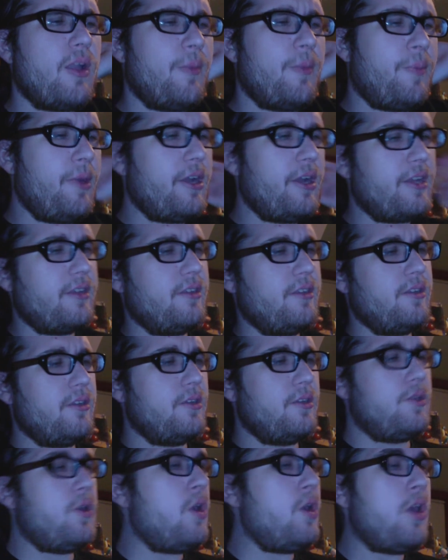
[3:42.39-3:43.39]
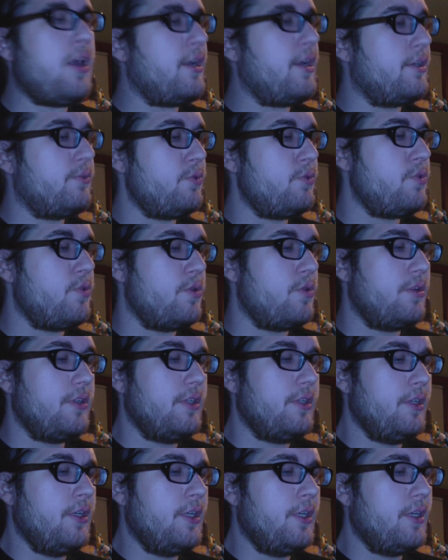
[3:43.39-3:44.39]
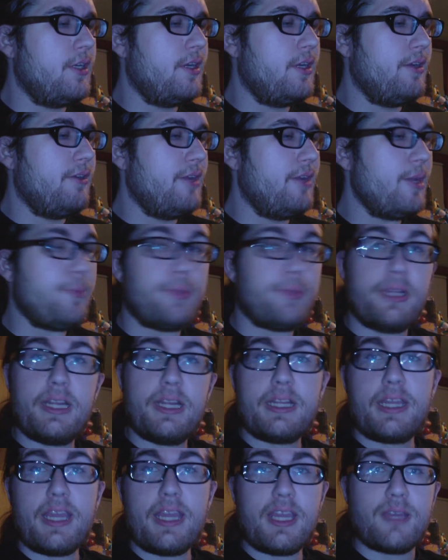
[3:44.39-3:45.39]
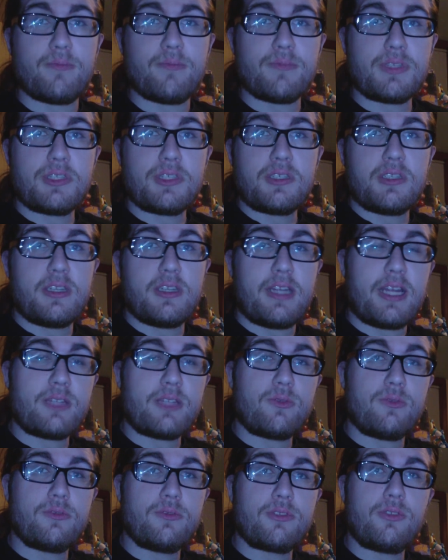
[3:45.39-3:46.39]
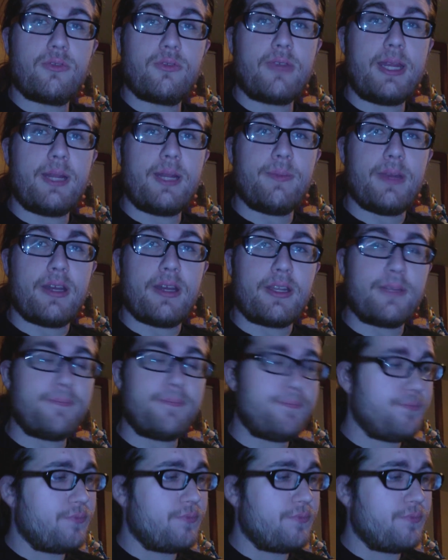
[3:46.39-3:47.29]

But, whew, it played games, and that's what was great about it.